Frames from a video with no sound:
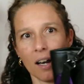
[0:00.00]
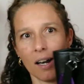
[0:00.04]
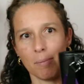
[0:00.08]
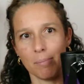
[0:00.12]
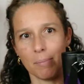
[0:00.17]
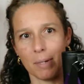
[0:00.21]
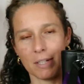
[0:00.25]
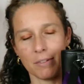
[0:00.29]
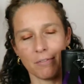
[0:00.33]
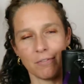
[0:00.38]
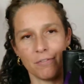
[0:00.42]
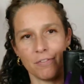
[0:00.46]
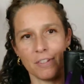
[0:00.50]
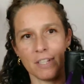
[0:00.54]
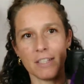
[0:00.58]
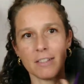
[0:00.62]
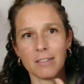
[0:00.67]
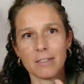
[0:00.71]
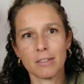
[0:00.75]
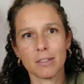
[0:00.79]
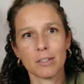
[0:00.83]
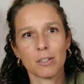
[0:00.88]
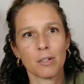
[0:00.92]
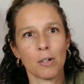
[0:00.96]
but
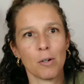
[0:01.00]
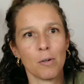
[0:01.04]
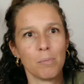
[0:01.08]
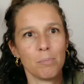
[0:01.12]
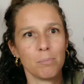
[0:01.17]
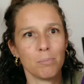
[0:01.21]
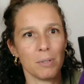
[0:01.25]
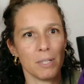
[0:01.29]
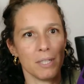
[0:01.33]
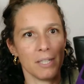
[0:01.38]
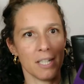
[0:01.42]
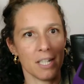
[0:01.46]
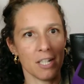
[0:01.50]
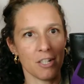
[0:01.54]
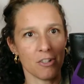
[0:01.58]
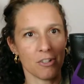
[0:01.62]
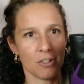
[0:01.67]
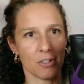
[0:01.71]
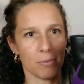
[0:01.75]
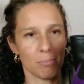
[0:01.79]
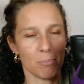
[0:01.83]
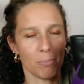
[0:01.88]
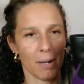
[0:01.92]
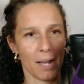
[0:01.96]
this
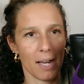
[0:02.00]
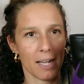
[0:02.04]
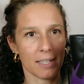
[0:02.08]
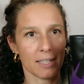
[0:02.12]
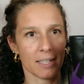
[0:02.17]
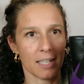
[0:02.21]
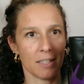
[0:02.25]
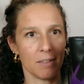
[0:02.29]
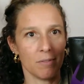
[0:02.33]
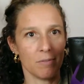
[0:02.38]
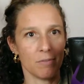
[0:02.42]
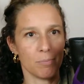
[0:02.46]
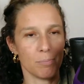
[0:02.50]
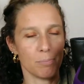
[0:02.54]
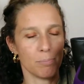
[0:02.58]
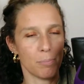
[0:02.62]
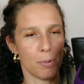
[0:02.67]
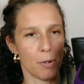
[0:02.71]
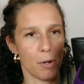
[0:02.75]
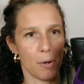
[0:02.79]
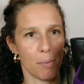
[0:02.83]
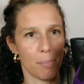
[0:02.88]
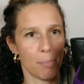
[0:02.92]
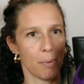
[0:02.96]
combination, black and
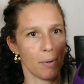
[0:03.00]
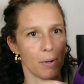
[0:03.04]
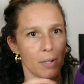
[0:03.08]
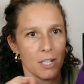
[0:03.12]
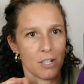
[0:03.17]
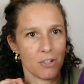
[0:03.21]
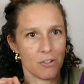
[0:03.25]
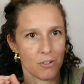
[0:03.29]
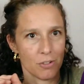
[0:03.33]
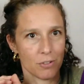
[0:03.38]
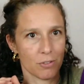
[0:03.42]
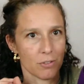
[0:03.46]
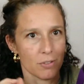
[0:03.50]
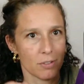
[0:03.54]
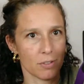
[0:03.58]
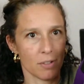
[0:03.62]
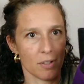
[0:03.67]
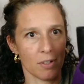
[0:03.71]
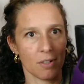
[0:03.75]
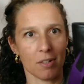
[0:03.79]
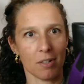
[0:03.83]
purple, is just